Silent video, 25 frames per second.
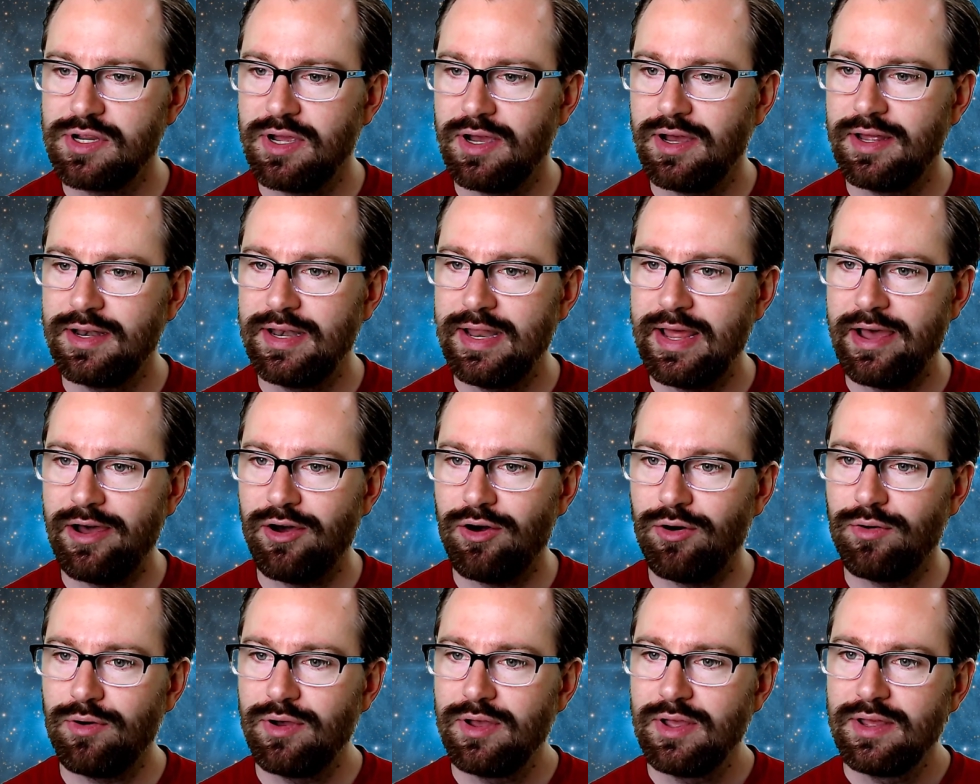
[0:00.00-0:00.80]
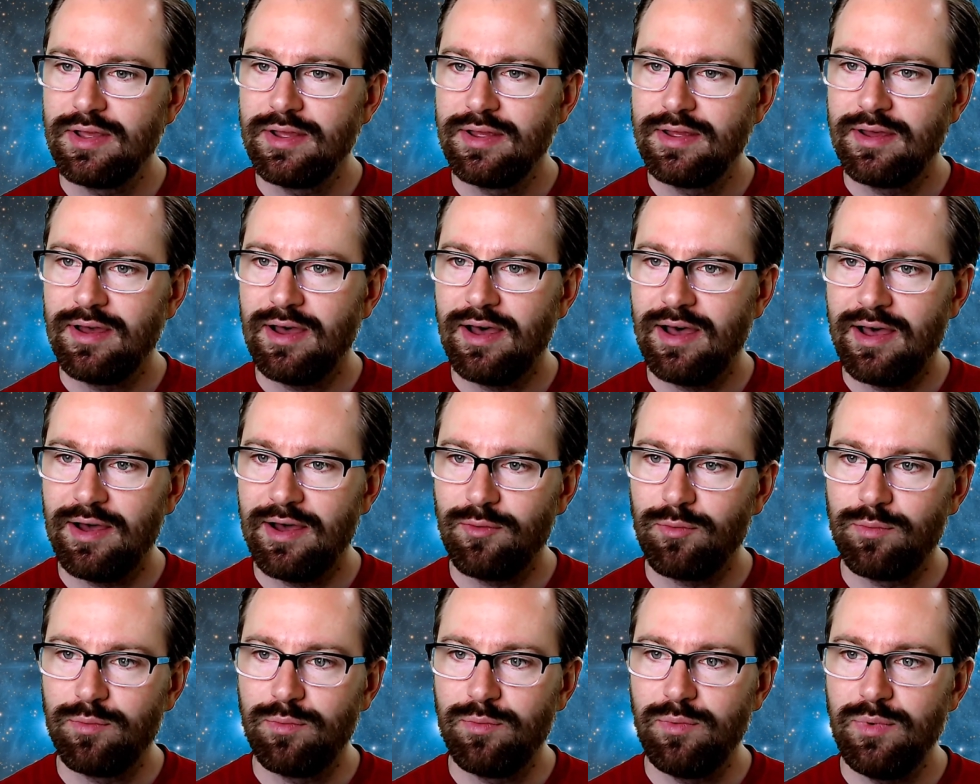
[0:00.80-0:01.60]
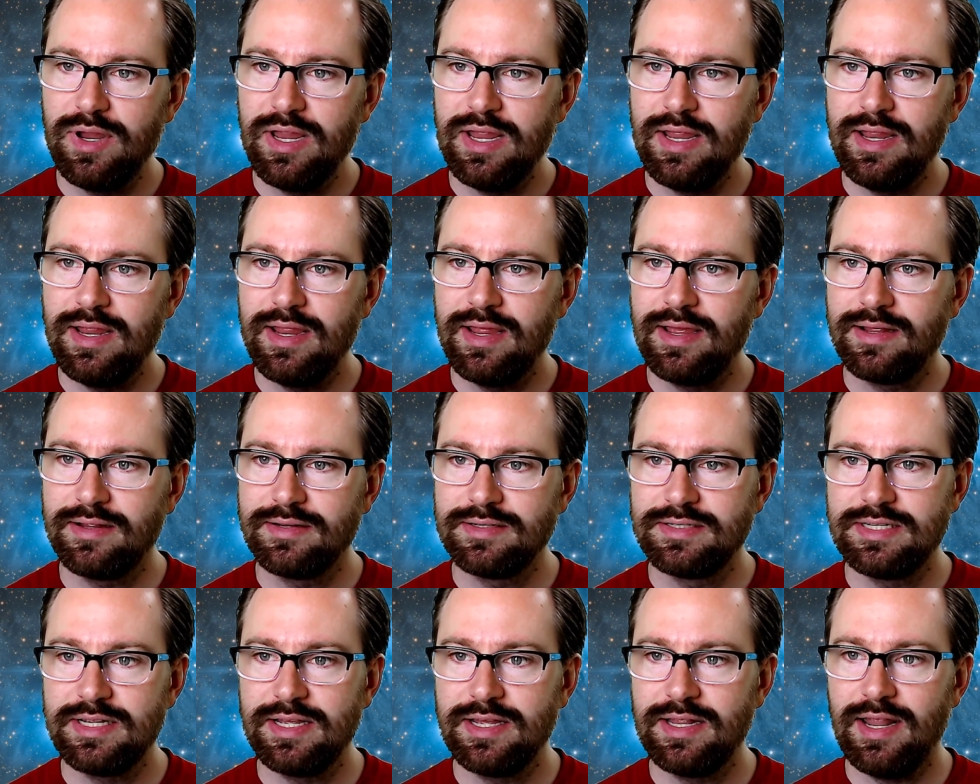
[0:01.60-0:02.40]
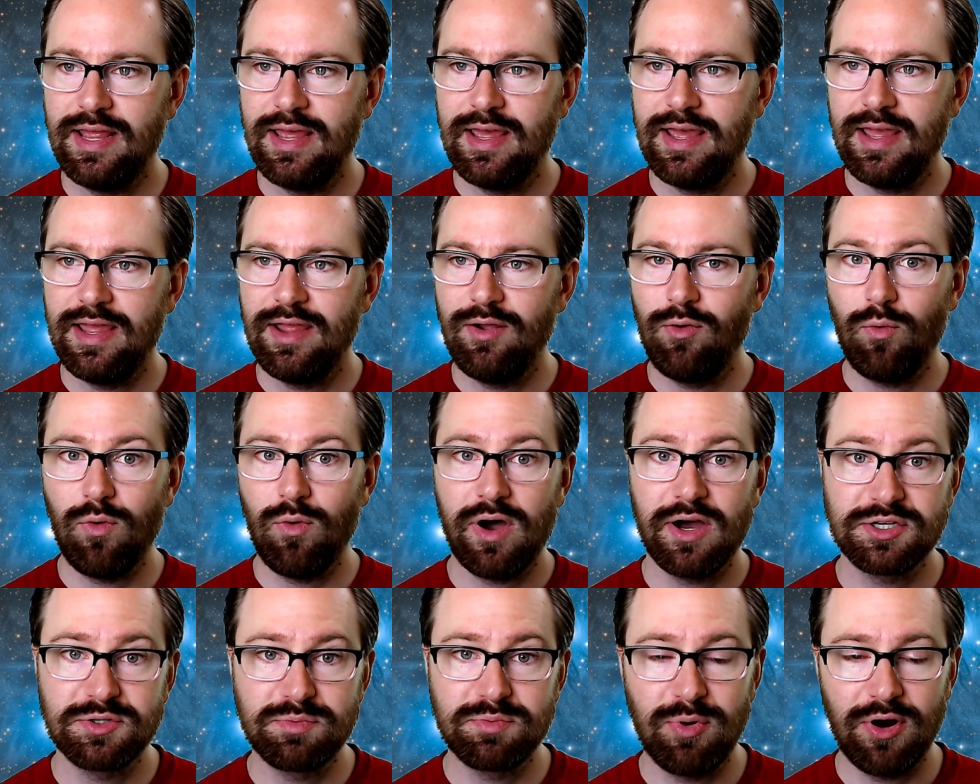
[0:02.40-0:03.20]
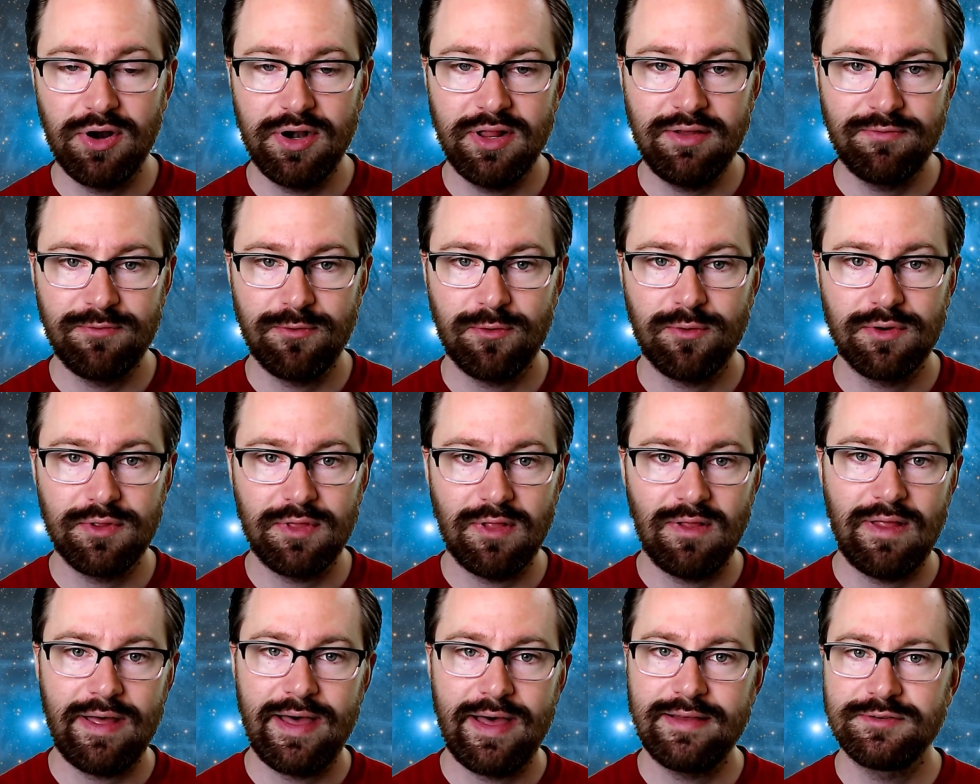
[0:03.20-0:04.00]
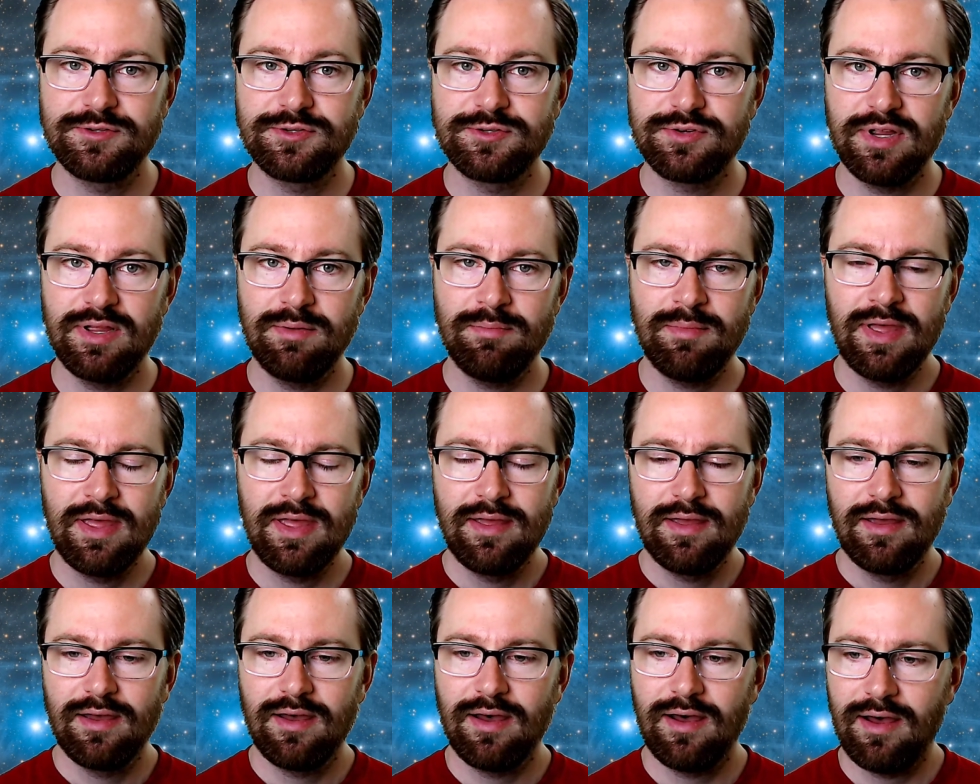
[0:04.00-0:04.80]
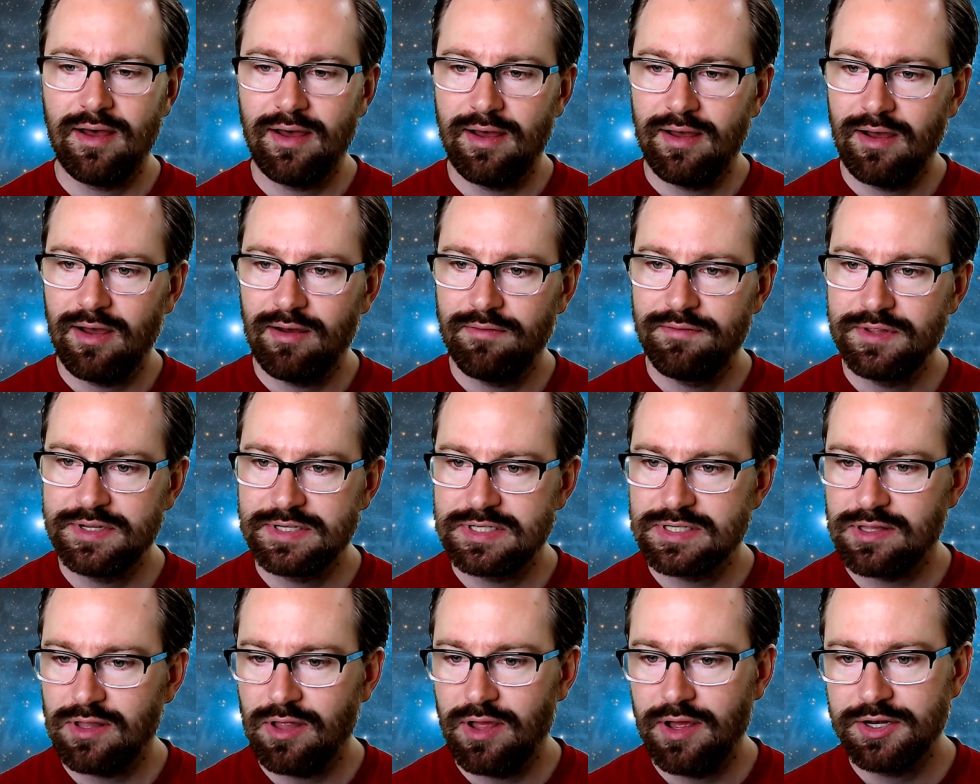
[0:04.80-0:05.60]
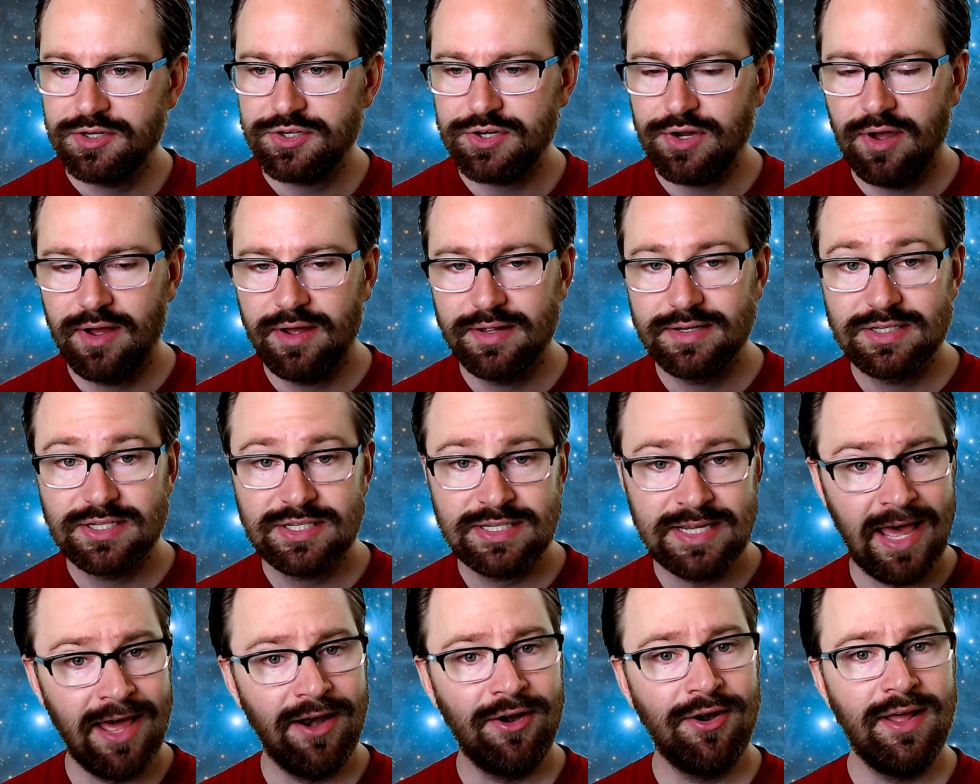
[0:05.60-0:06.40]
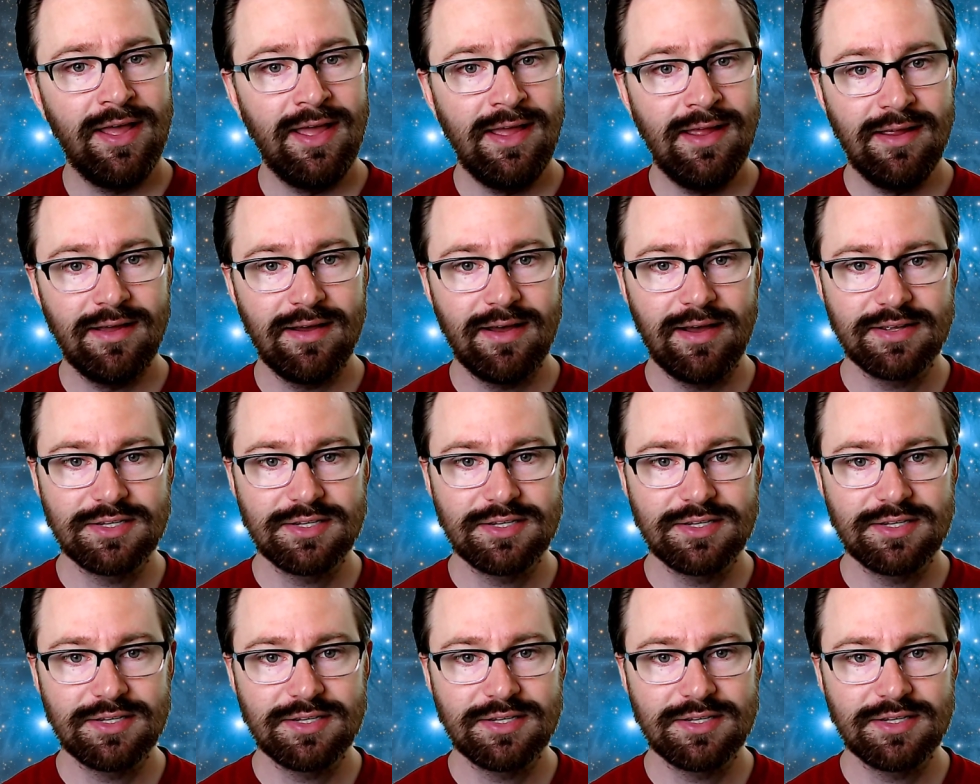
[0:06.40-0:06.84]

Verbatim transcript: Uh, now, uh, we did a watch party for the live stream uh, of this launch on Saturday.